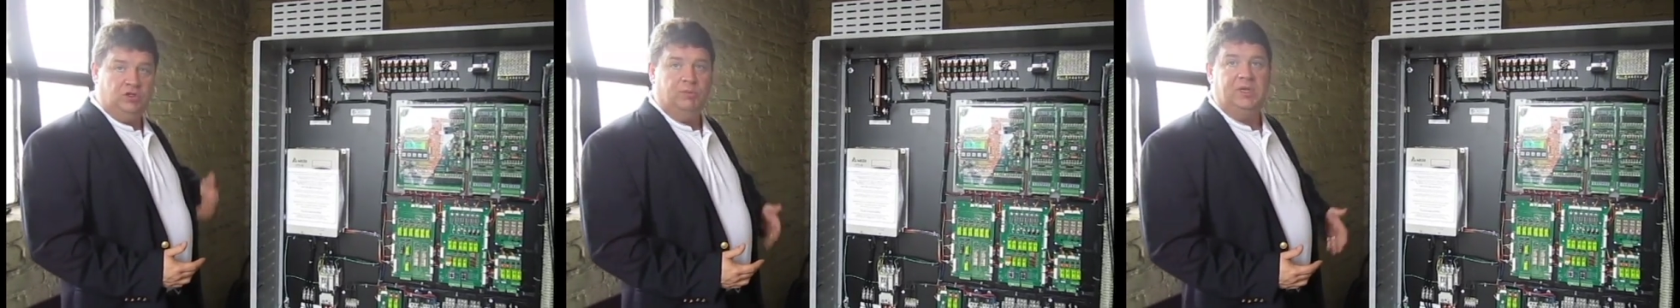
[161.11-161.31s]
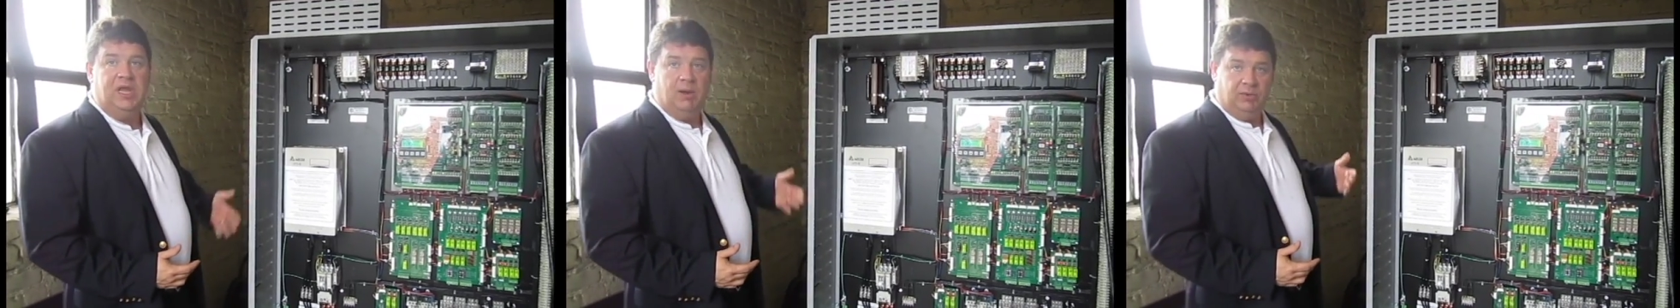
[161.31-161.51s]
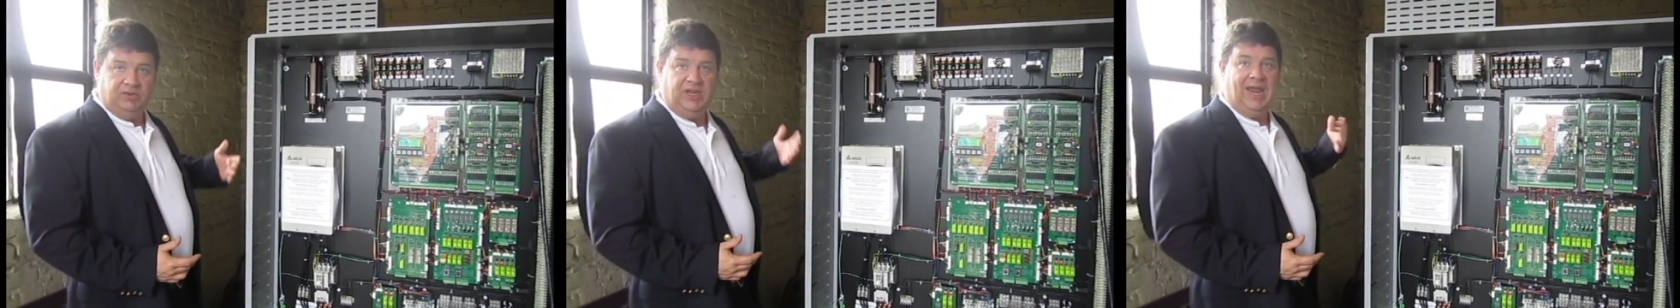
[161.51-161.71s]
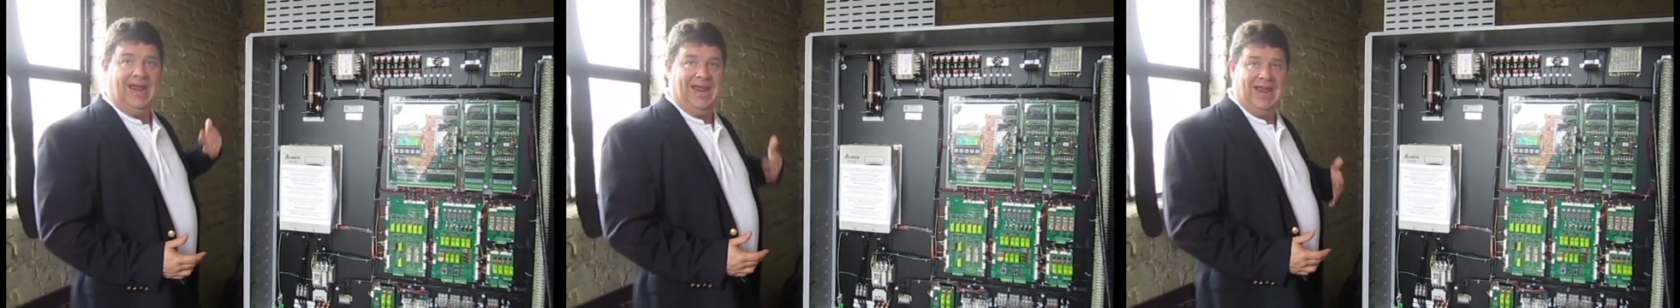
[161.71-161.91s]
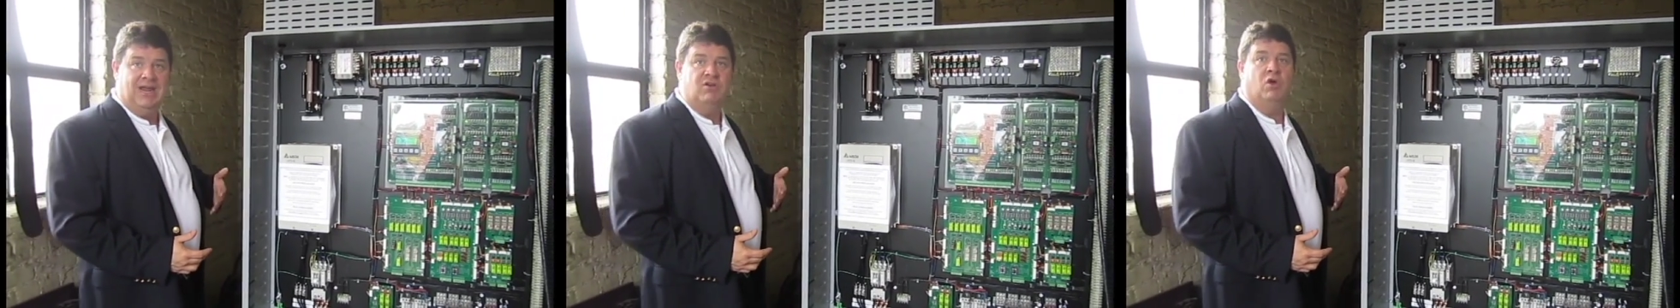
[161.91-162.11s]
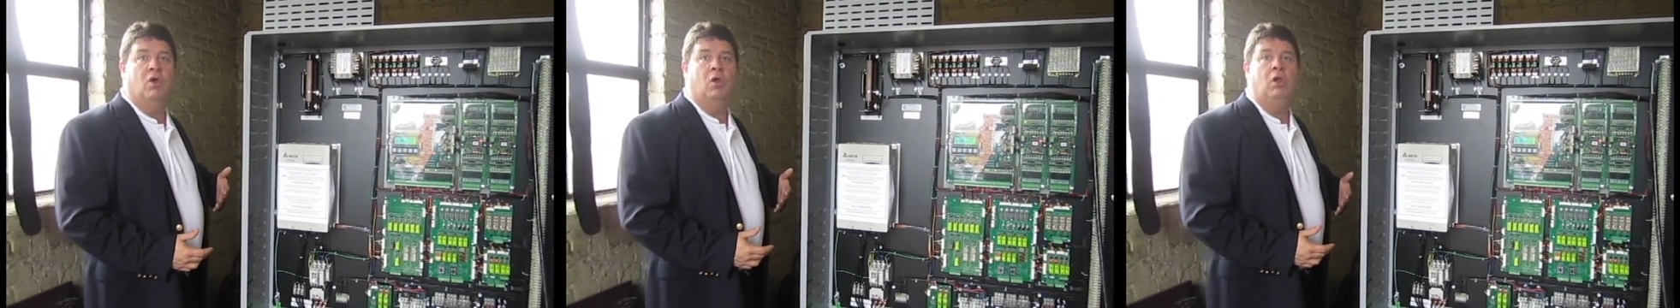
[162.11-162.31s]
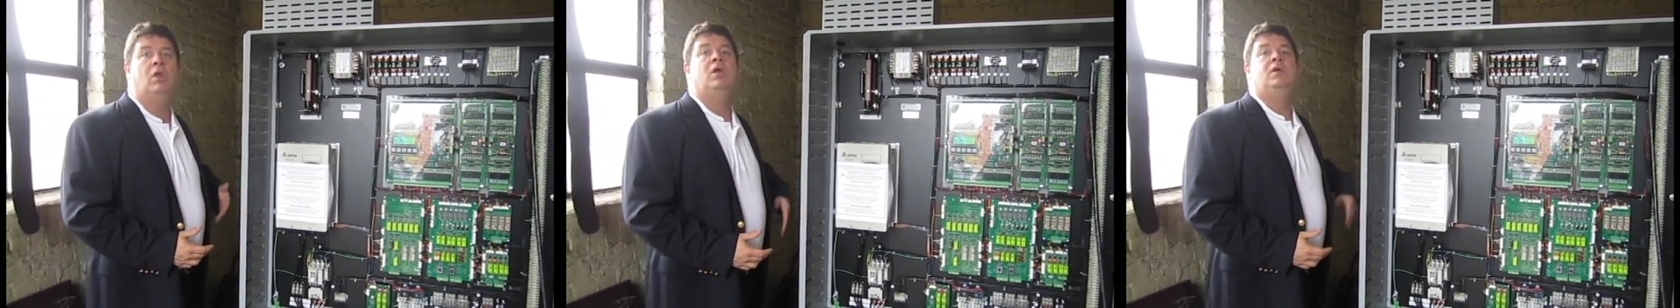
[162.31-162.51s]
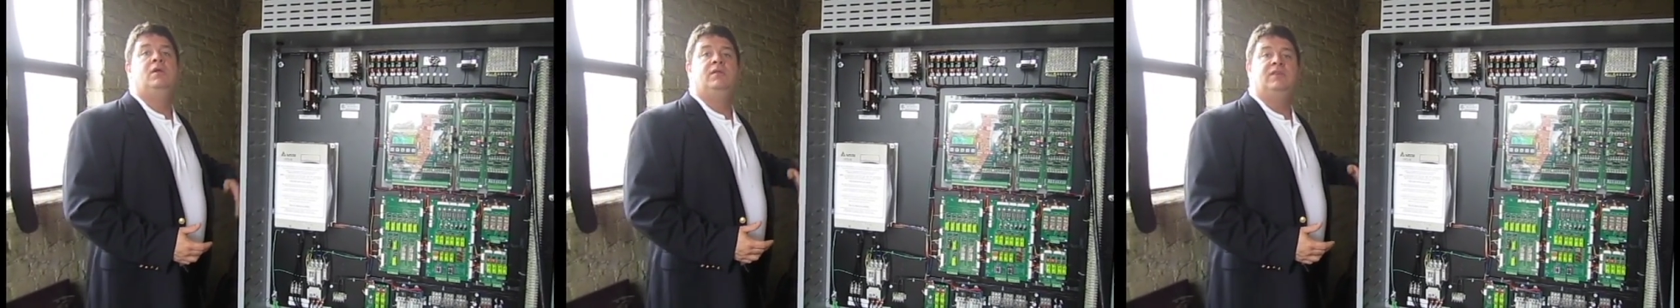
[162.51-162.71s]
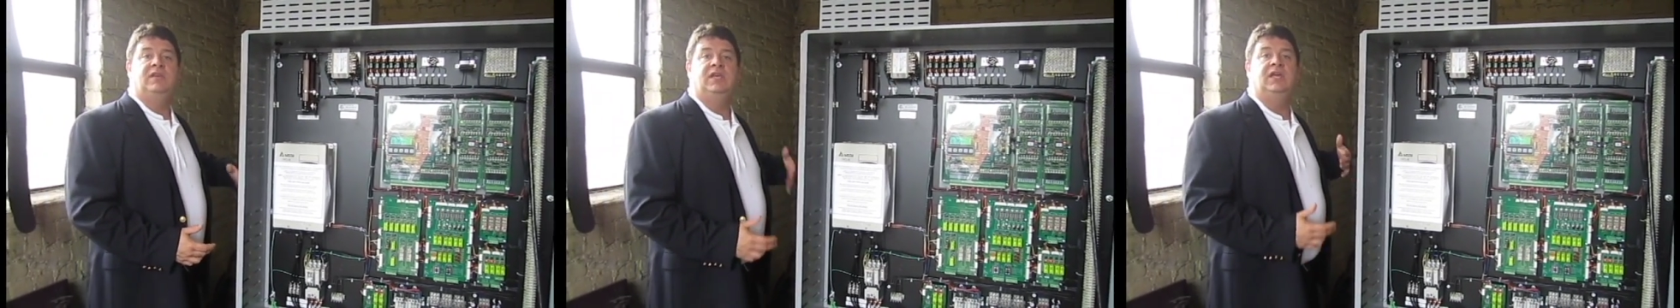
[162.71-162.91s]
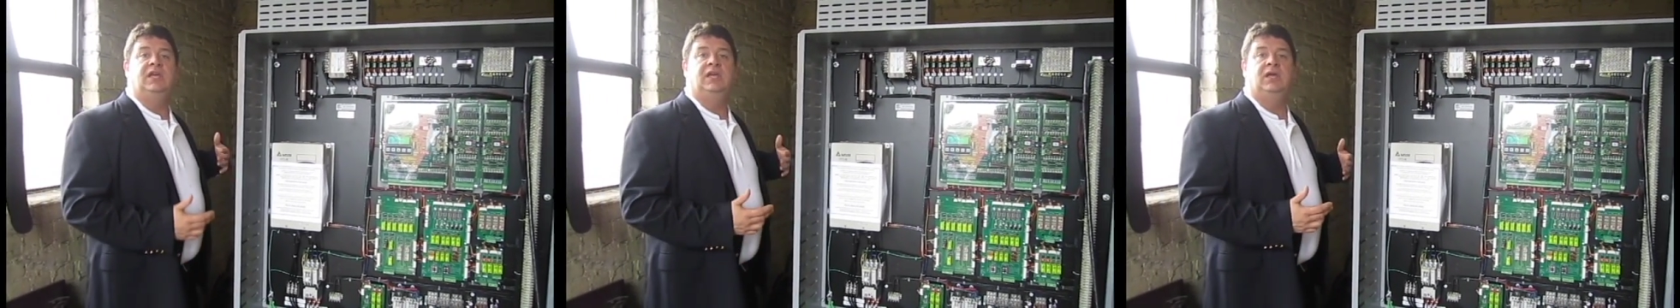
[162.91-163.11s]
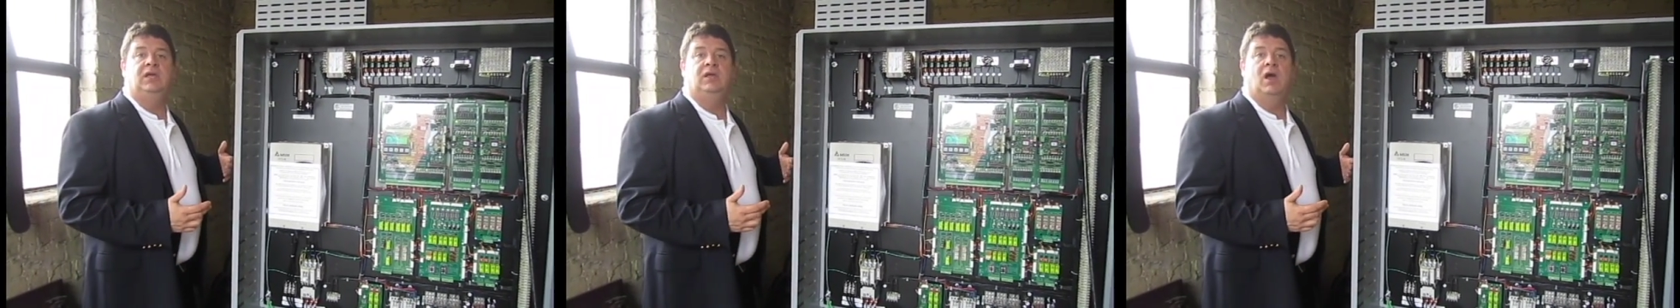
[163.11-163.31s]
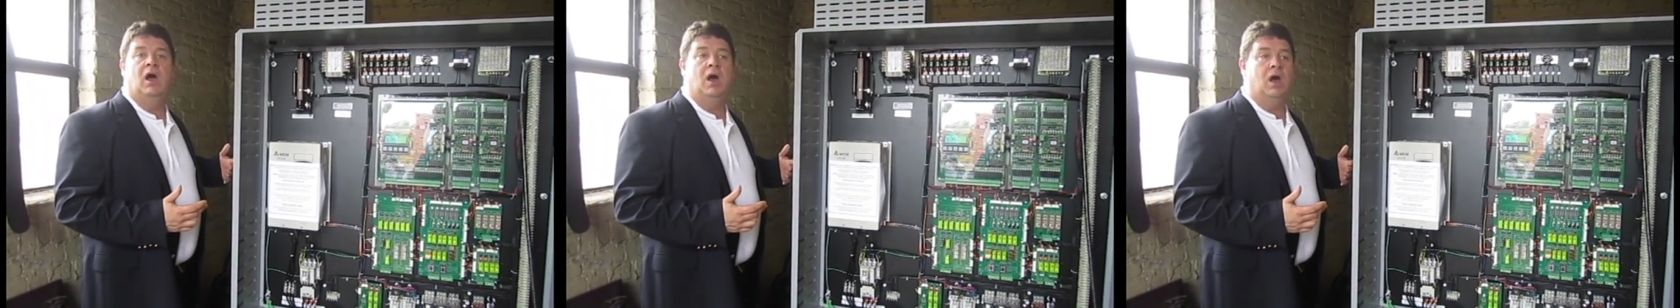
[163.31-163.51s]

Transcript: to be able to handle the